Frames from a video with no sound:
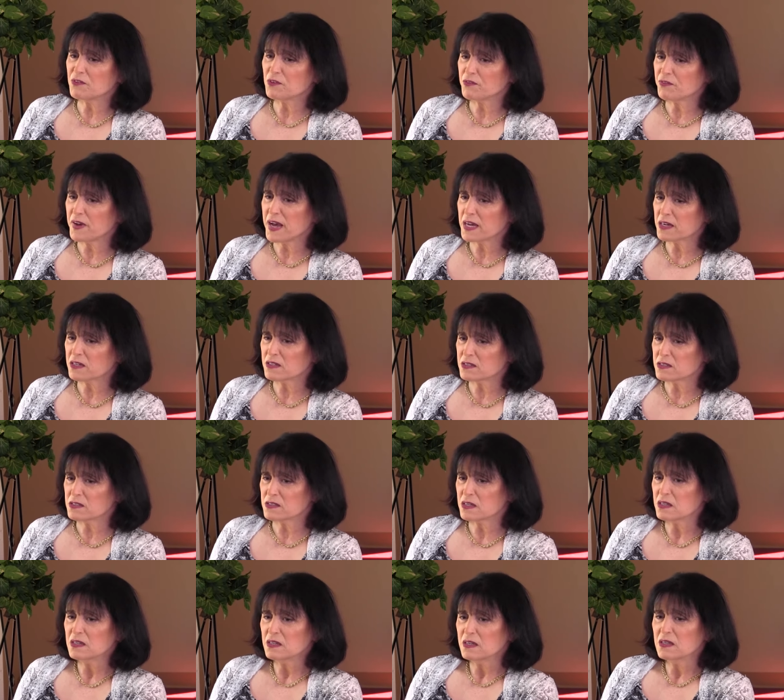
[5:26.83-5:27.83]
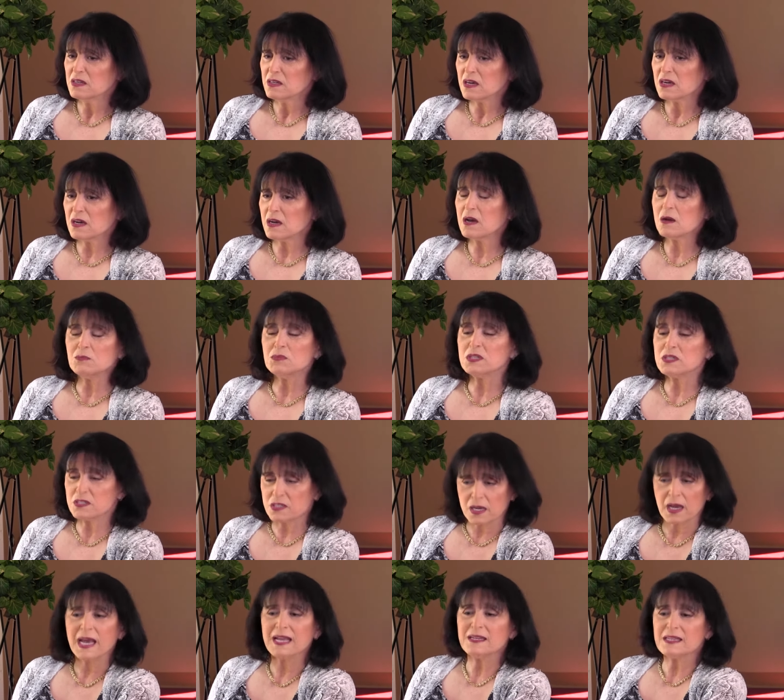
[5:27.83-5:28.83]
for a fact? Because uh,
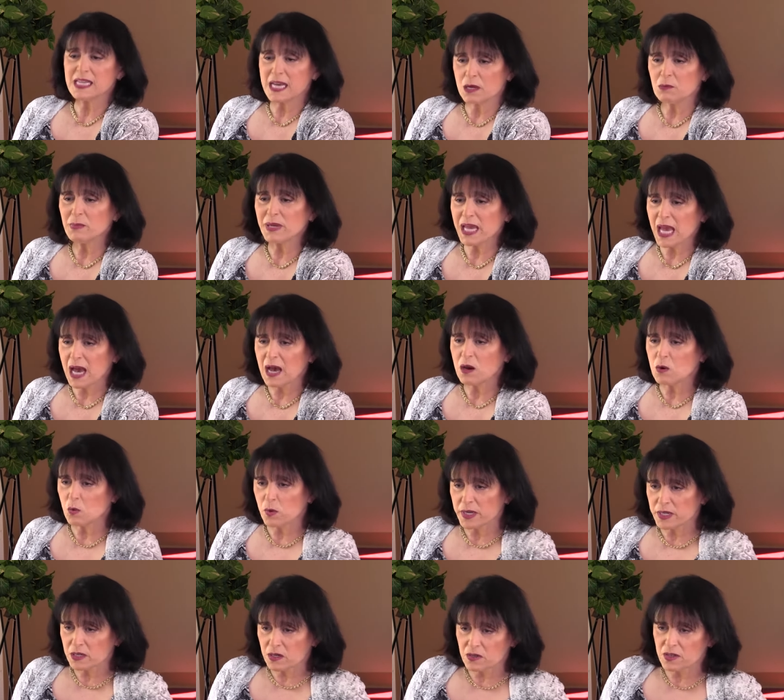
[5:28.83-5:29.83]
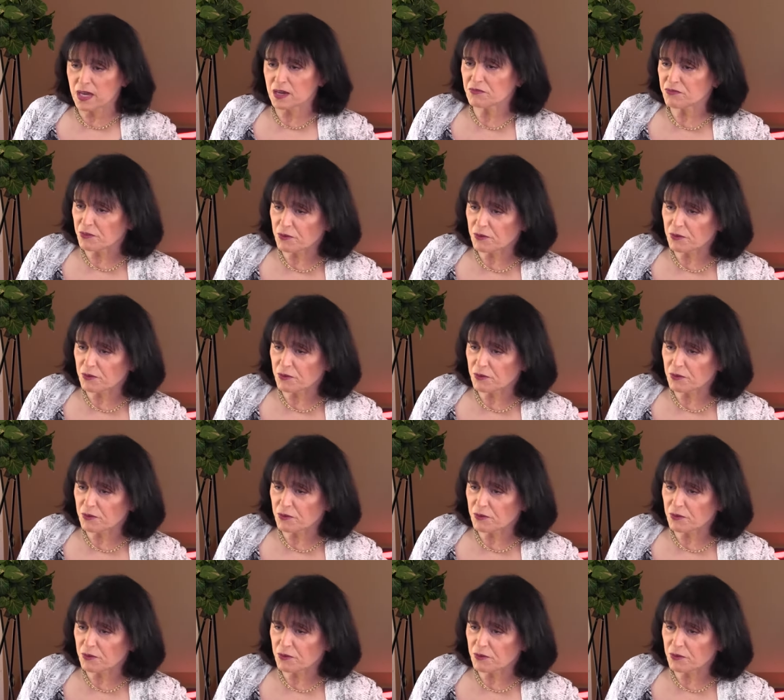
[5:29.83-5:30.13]
and tell me how we know that